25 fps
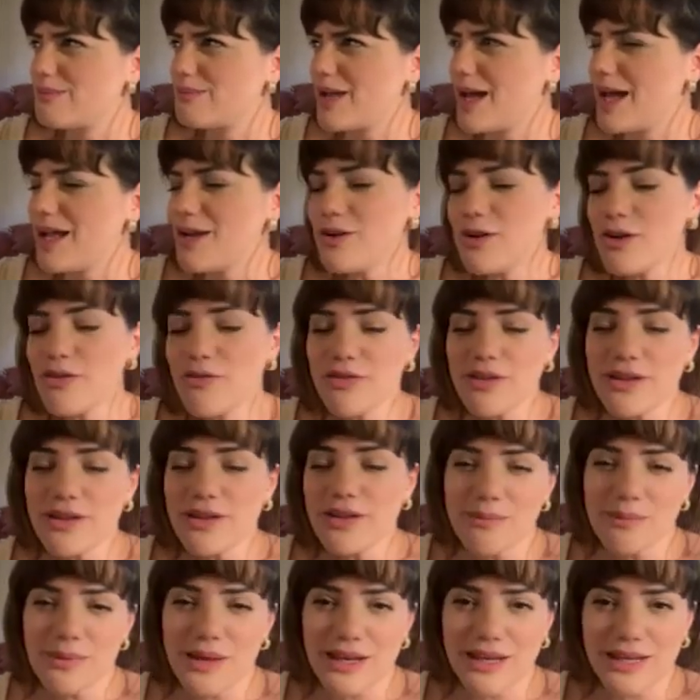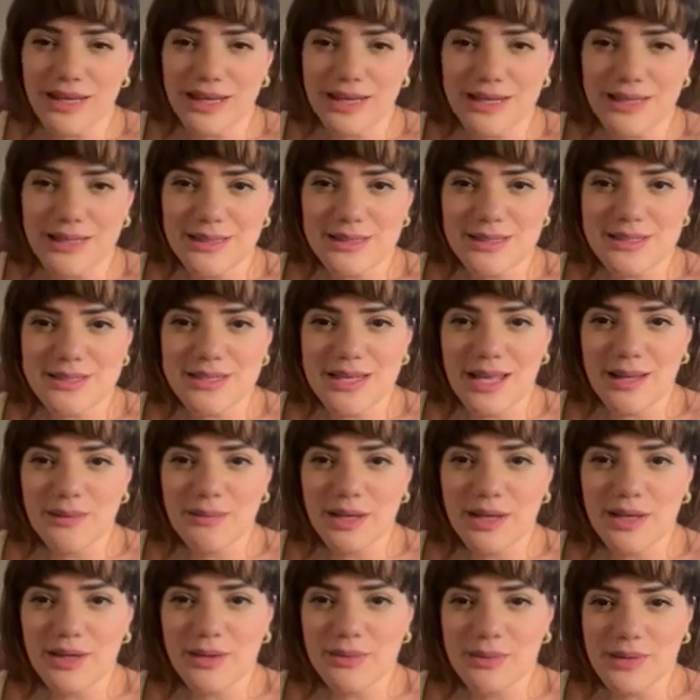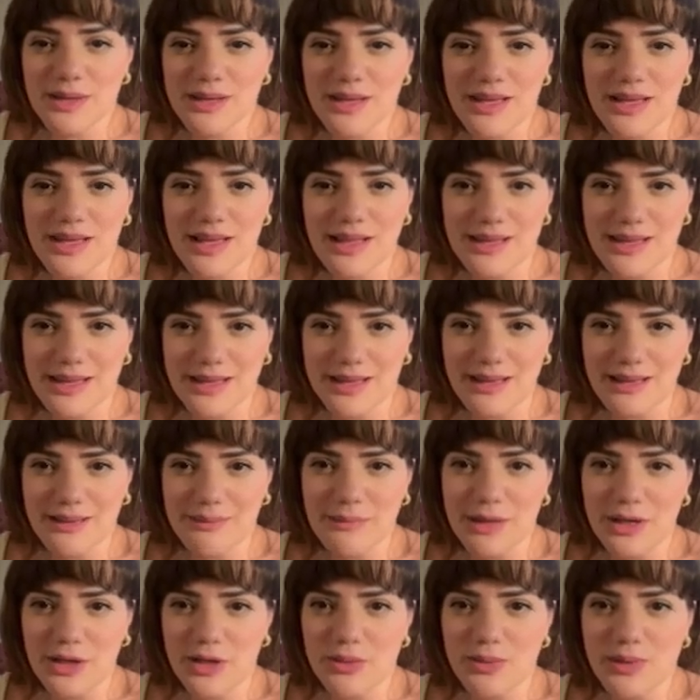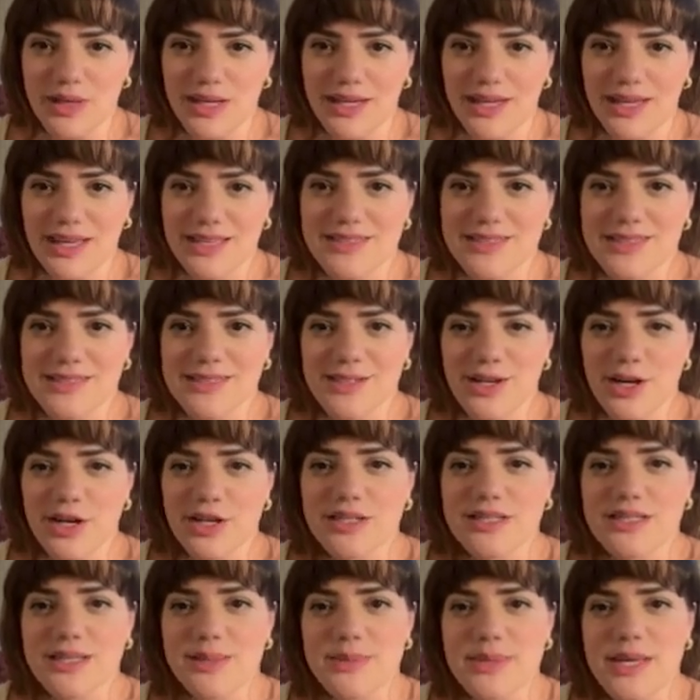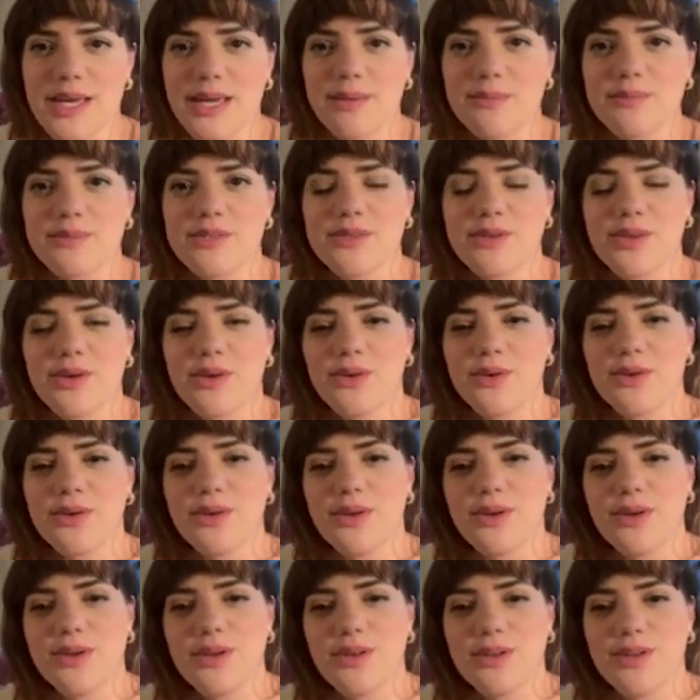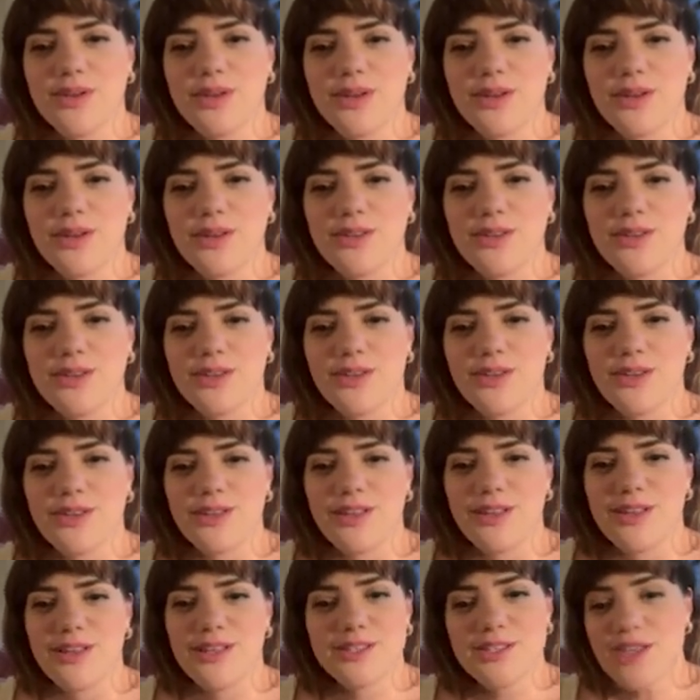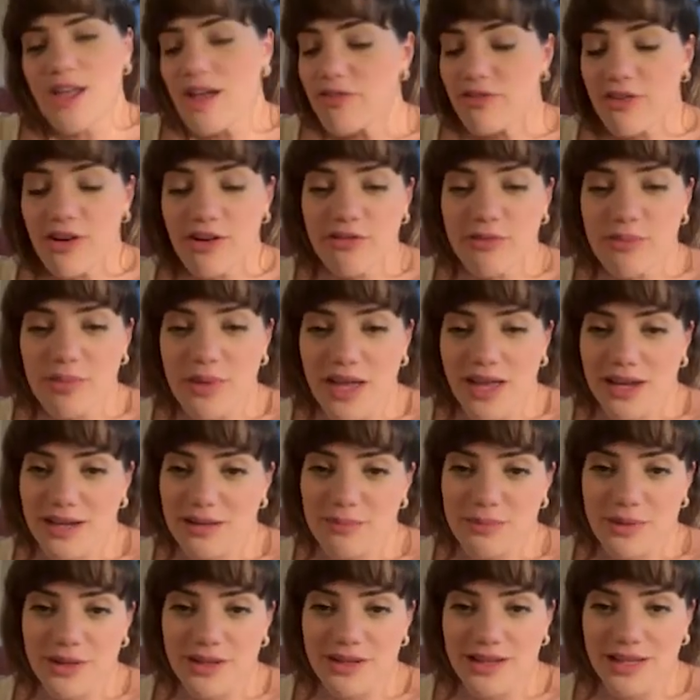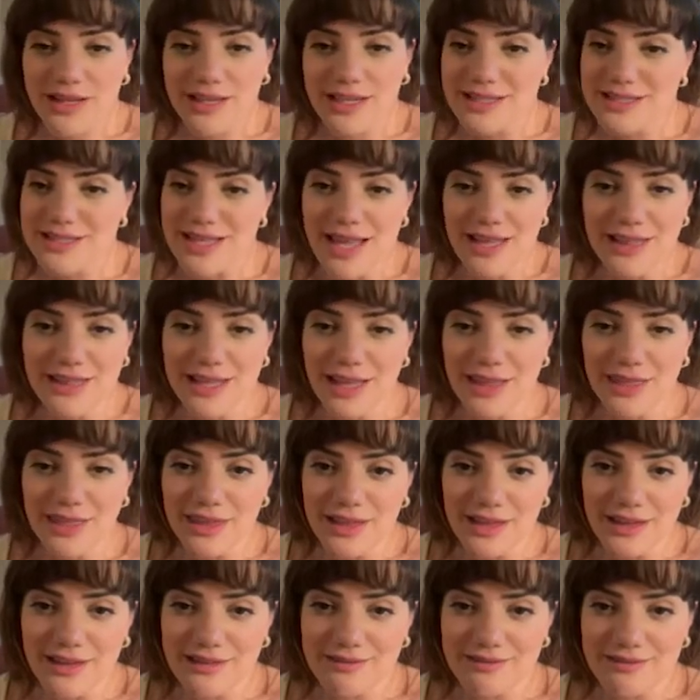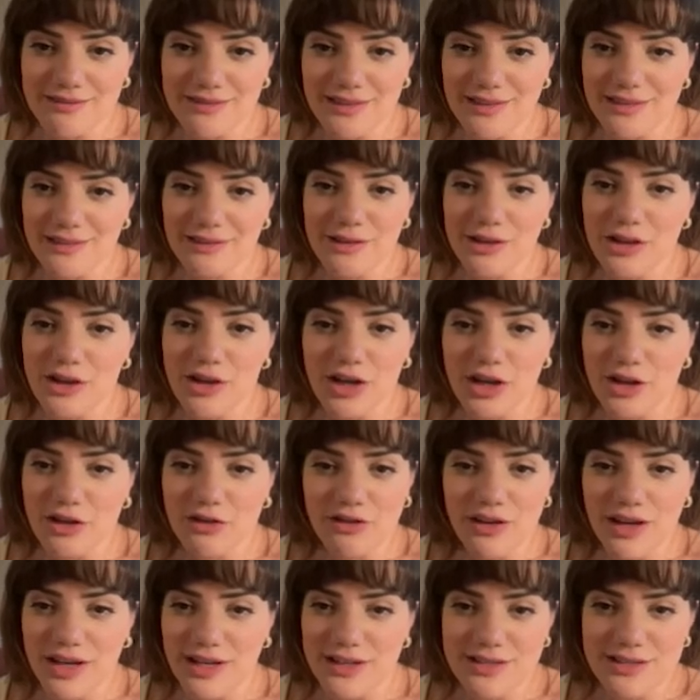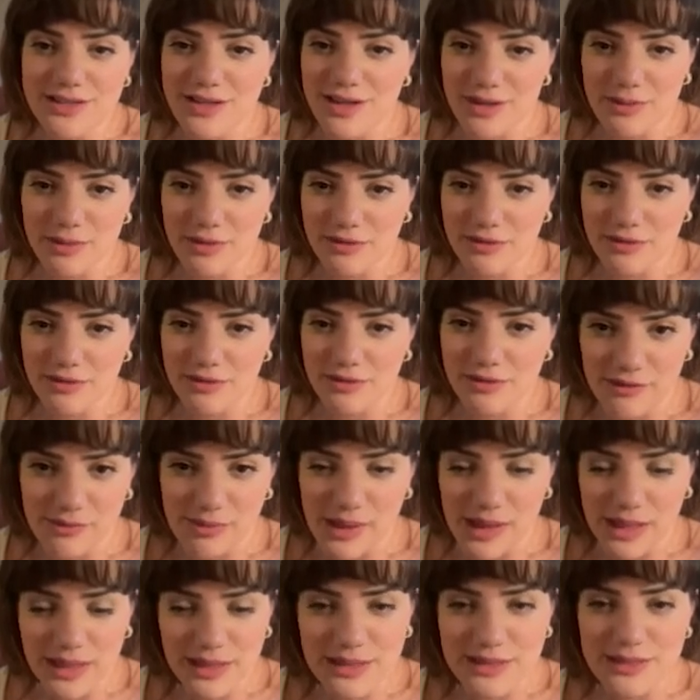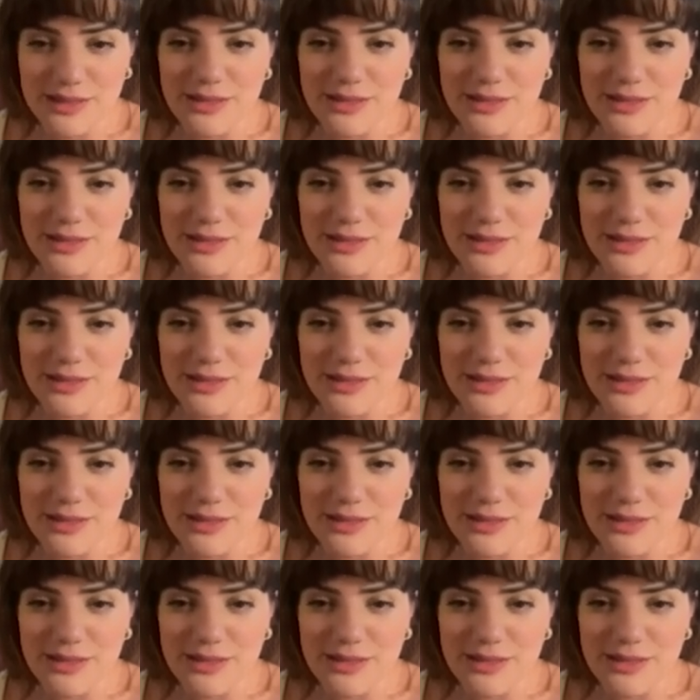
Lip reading: I don't know if anybody can understand my humor. Like, my humor can get dark sometimes, so it's not for everybody. But like I said, nothing you gotta create is gonna be for everybody.